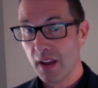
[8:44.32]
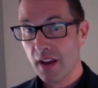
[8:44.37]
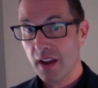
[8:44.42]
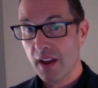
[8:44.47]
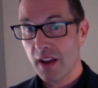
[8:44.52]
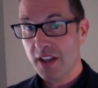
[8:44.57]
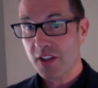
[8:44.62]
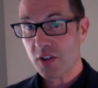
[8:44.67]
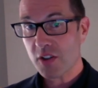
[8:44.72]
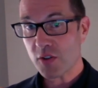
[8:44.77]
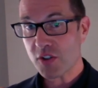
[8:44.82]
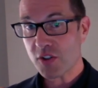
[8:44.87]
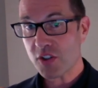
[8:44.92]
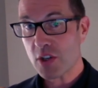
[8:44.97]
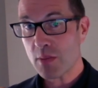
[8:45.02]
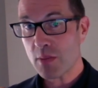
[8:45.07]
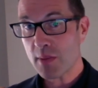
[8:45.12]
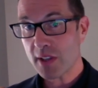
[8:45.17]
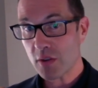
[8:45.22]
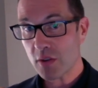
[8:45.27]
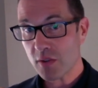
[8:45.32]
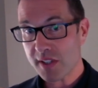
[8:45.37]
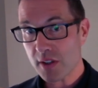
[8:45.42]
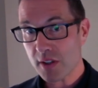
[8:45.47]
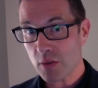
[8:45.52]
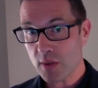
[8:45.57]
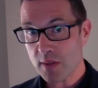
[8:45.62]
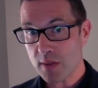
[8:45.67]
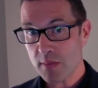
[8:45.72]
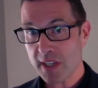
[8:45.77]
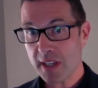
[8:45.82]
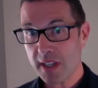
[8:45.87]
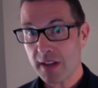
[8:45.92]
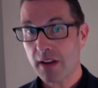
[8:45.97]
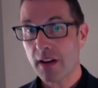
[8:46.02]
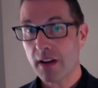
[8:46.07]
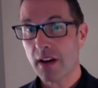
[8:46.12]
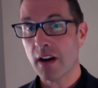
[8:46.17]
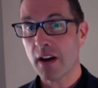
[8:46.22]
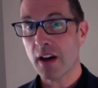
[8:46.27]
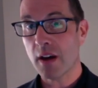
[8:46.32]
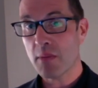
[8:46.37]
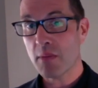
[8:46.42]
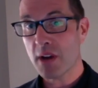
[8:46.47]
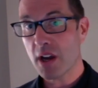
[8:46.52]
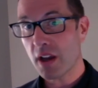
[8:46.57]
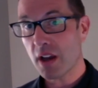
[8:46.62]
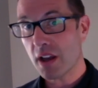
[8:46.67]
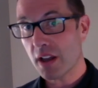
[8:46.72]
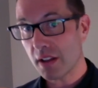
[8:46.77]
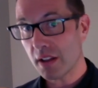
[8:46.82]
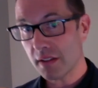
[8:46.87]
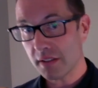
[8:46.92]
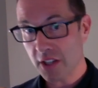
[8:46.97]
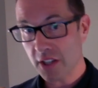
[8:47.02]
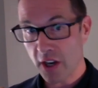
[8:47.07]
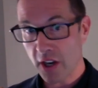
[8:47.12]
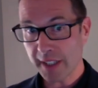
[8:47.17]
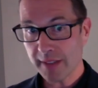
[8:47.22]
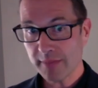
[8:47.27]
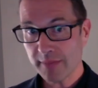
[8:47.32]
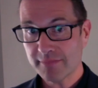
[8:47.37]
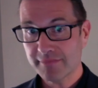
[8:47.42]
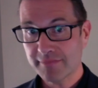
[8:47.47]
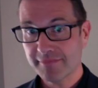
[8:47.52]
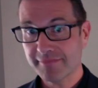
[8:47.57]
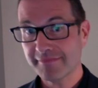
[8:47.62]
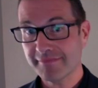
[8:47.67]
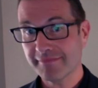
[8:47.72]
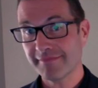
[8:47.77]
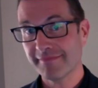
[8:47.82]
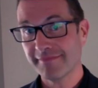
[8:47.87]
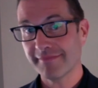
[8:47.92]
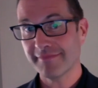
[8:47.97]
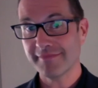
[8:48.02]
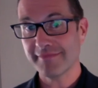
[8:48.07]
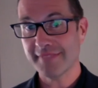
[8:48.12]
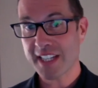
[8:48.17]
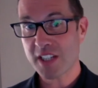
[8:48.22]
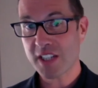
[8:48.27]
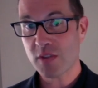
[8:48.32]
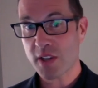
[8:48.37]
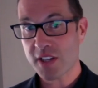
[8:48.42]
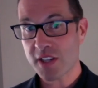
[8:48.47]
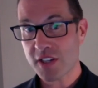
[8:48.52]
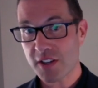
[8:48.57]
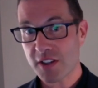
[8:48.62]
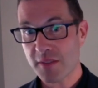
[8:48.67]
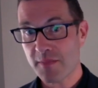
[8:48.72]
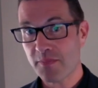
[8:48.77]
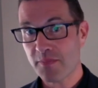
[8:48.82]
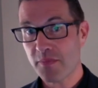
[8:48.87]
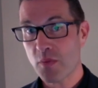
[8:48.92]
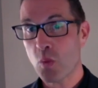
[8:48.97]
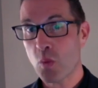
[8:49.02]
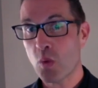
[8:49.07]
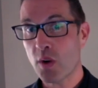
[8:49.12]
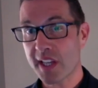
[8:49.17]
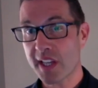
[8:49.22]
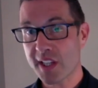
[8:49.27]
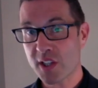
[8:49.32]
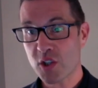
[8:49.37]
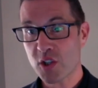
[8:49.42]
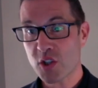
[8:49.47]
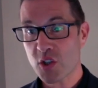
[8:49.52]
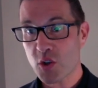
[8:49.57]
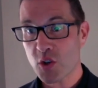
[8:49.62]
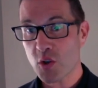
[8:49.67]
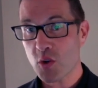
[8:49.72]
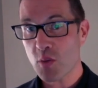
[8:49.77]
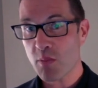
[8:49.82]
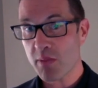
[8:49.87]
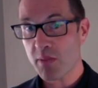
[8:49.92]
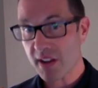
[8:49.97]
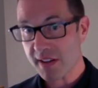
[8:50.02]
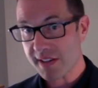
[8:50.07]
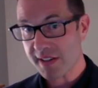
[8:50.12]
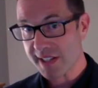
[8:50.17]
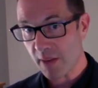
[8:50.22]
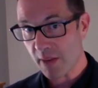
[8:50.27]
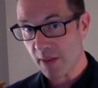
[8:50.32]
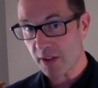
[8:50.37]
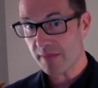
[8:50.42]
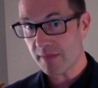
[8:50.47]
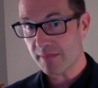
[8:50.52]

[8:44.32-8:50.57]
So assuming you're still with me, 9. Next question, what is 2 plus 7?